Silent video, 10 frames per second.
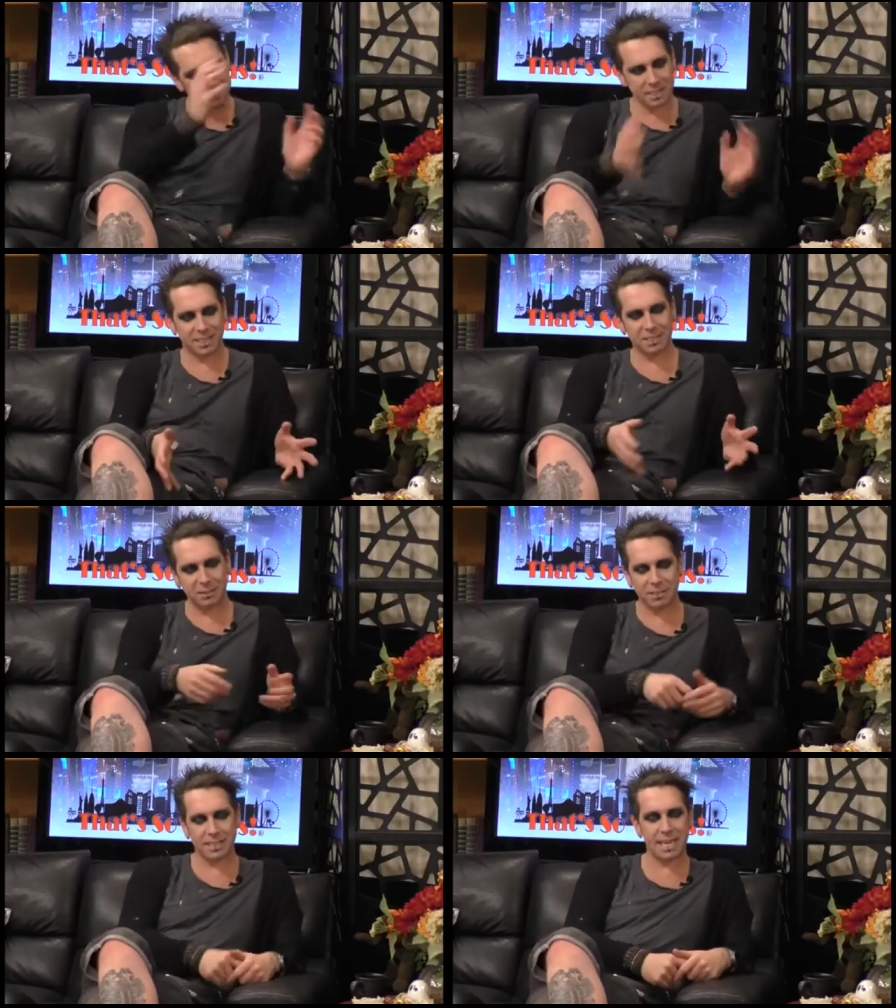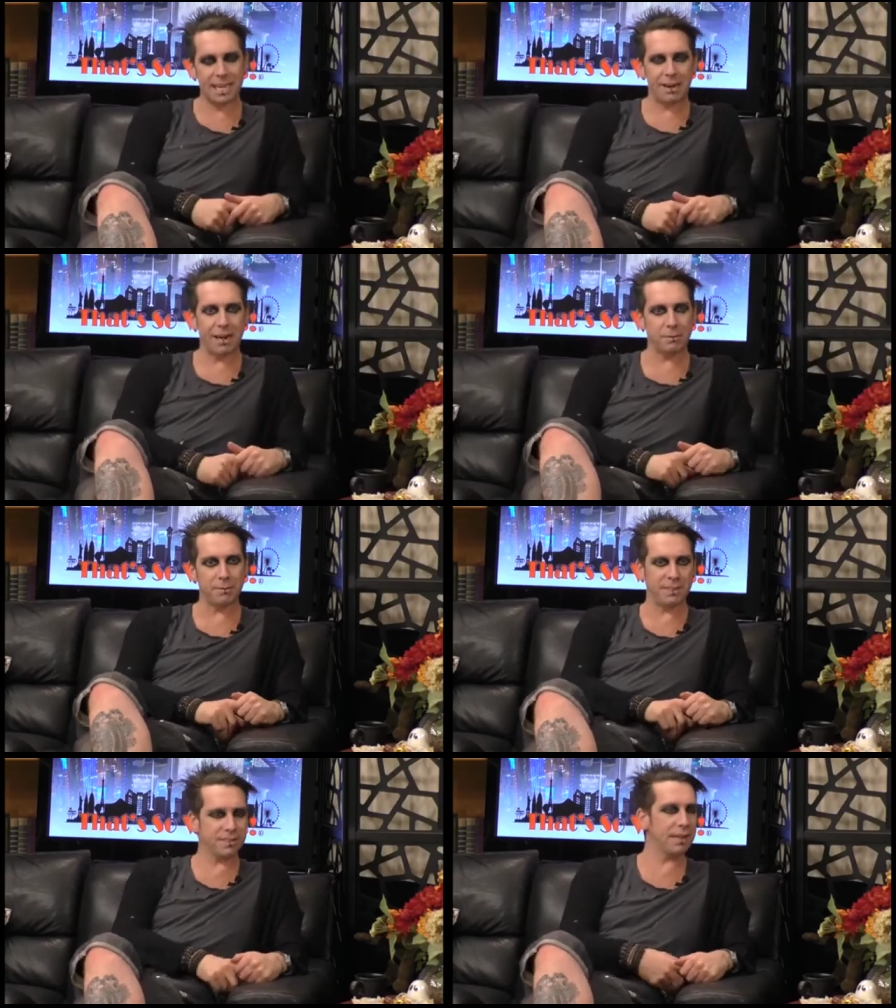And then during the day, I will
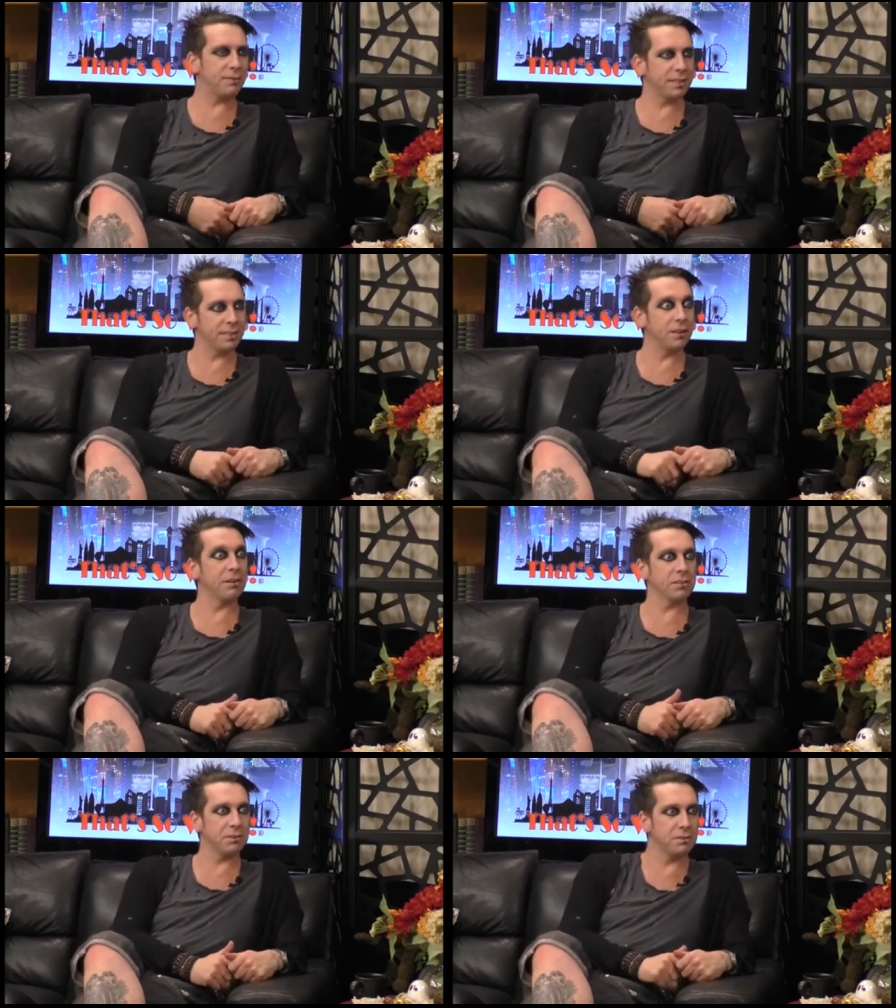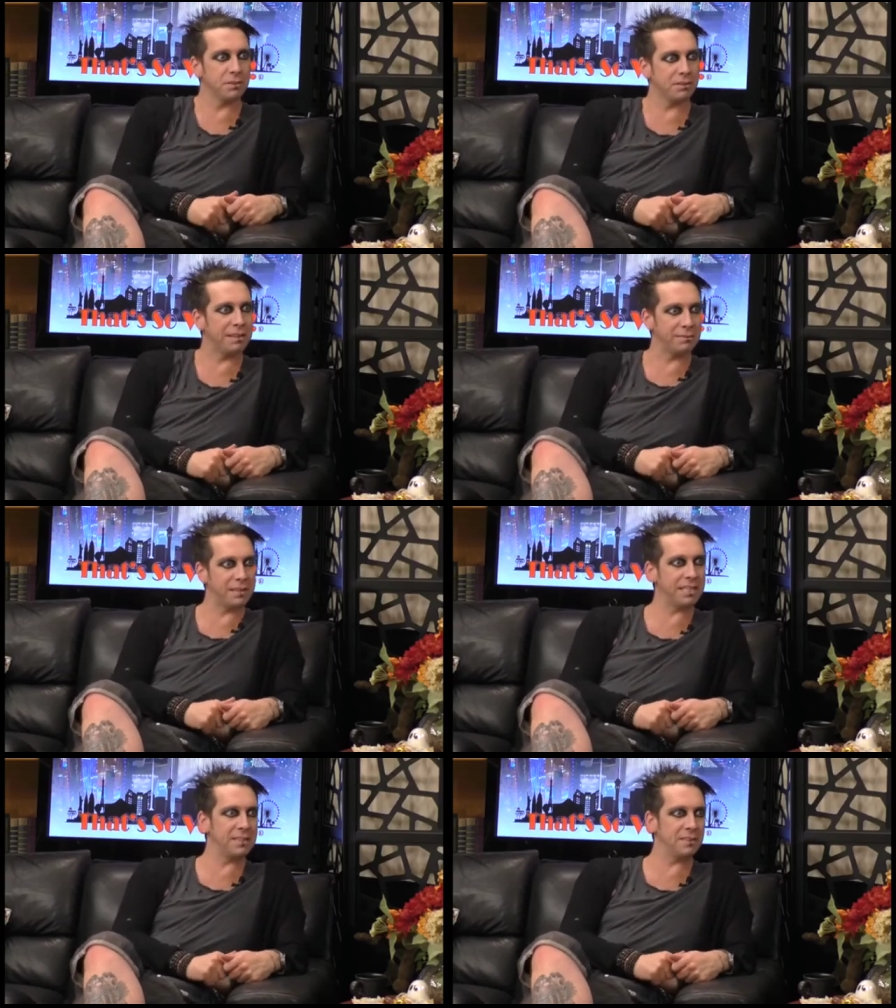be discovering the dollar stores around
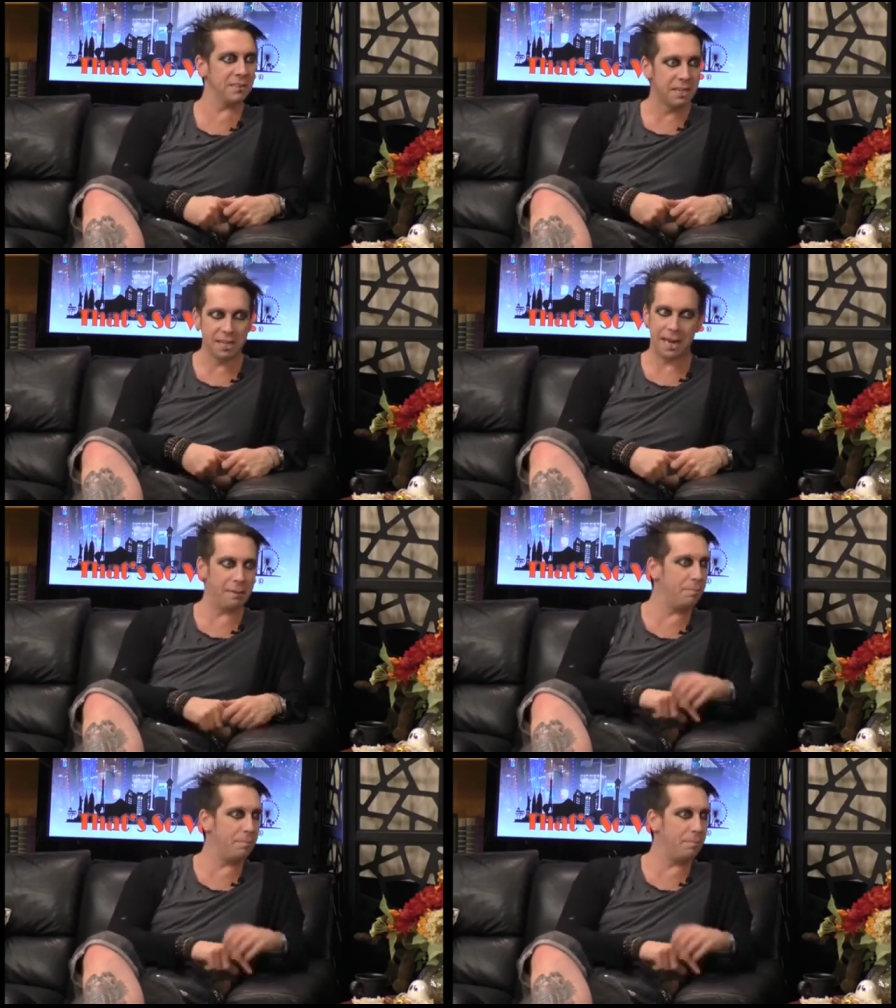Vegas and